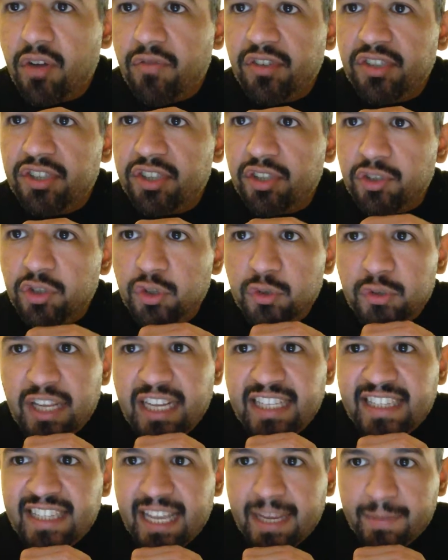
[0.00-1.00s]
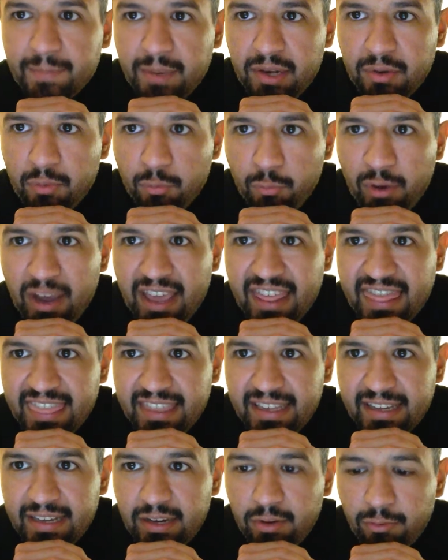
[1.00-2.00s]
over to a New Day segment
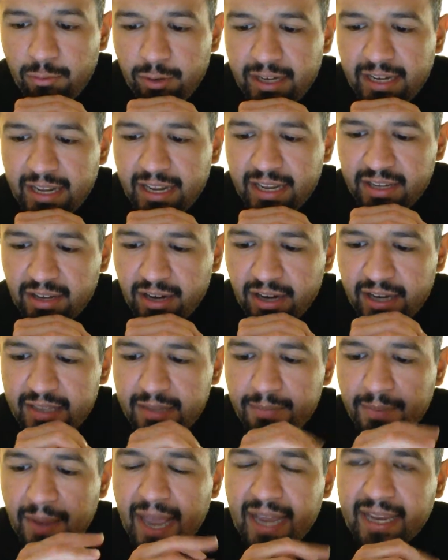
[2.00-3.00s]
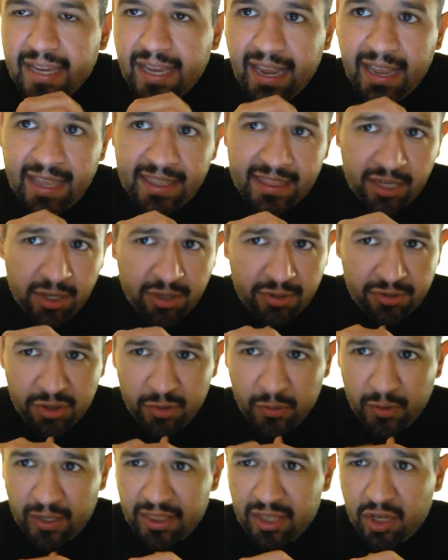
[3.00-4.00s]
with Renee Young in the back, and they're
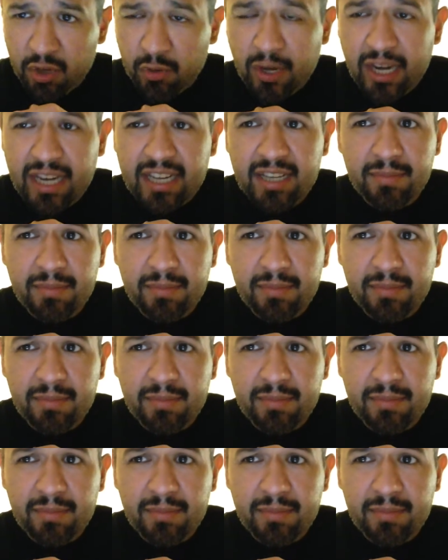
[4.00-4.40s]
doing the great